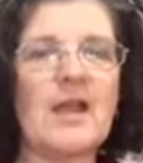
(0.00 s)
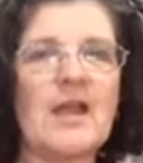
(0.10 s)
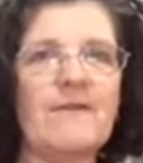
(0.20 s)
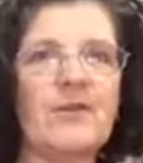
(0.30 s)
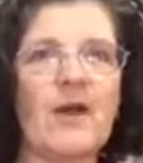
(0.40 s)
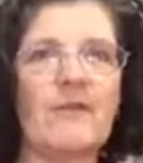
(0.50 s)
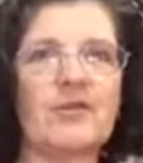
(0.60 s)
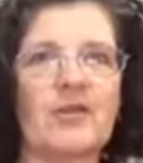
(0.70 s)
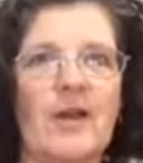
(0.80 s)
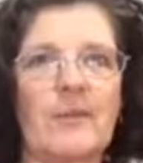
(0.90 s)
If you have a
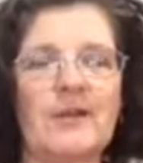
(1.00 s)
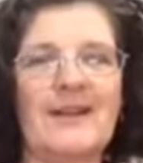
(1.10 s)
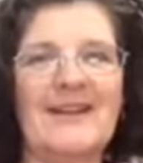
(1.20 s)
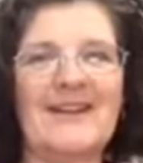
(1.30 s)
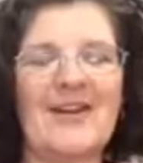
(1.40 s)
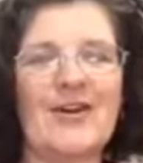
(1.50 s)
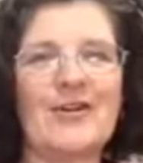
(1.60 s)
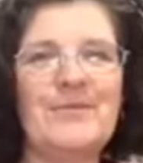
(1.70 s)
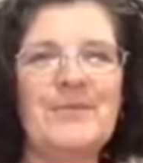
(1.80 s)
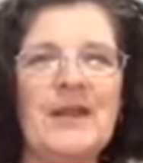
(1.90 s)
trampoline at
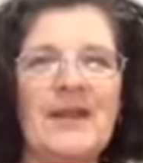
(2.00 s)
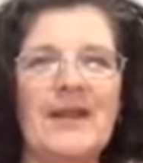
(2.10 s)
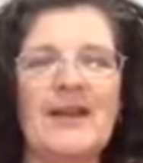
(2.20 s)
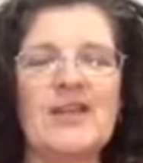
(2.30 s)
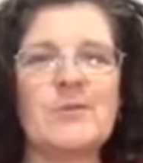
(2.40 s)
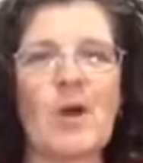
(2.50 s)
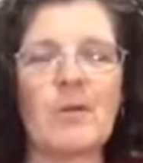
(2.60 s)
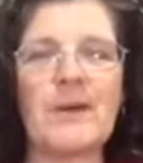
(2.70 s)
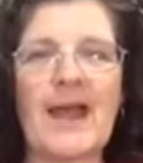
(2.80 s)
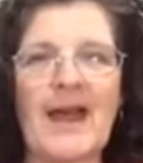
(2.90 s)
home, you
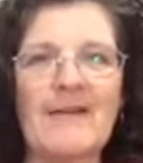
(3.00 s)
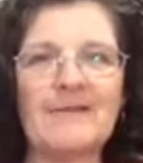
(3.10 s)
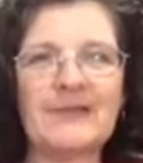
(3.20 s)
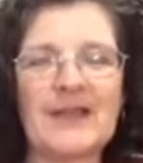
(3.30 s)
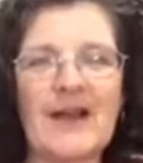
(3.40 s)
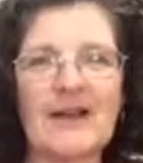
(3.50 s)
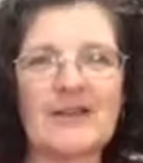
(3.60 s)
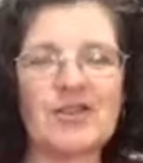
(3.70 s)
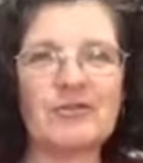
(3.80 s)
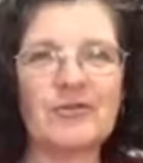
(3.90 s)
probably have younger
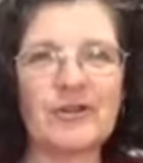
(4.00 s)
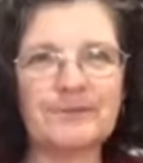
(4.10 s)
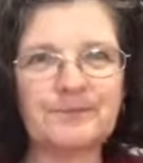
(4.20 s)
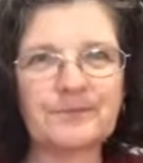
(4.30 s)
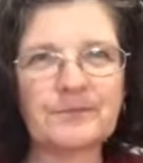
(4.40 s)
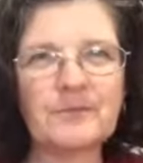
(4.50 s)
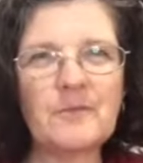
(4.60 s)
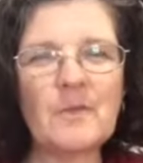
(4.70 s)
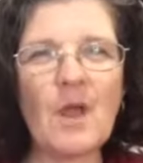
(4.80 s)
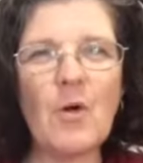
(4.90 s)
children.
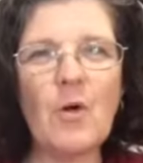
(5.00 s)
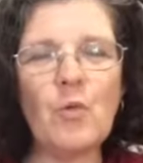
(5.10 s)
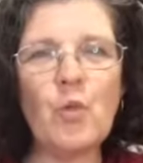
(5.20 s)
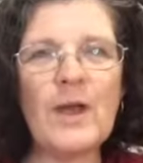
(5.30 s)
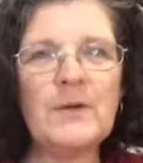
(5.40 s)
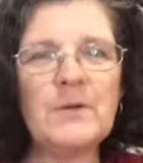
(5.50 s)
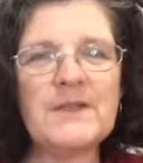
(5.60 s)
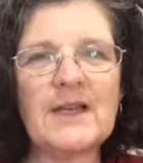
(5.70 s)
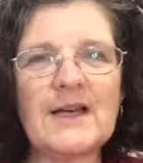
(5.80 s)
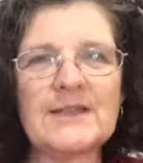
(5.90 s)
When was
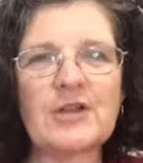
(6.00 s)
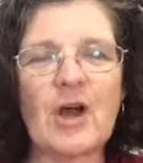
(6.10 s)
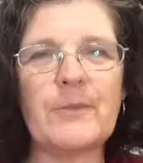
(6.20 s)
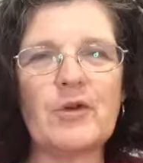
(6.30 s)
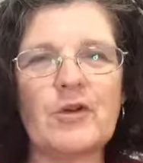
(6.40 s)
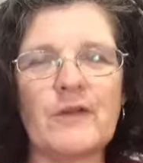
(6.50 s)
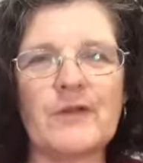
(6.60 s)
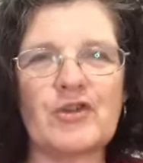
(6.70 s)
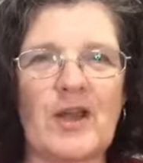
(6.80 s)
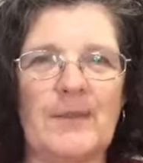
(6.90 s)
the last time you got on the
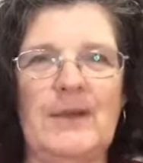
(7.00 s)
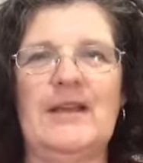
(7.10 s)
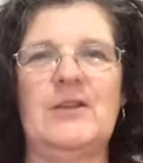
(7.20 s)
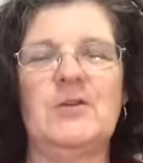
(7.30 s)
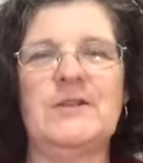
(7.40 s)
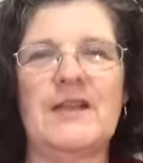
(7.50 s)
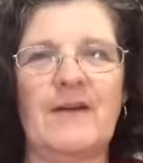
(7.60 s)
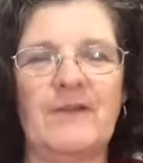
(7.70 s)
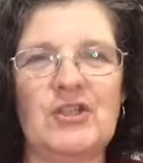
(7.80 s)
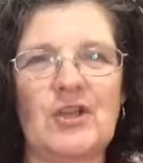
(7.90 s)
trampoline
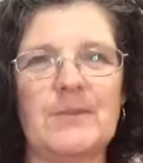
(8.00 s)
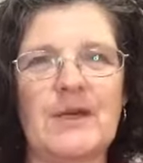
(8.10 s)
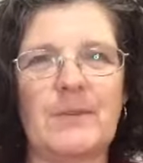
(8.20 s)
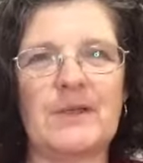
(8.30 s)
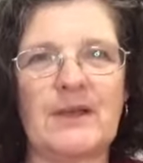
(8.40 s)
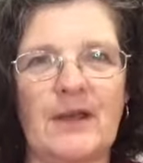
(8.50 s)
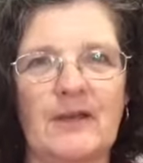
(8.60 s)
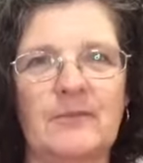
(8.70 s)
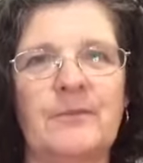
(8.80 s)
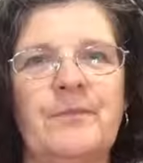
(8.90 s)
yourself and jumped up and
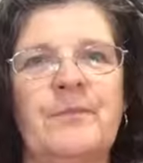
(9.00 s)
down?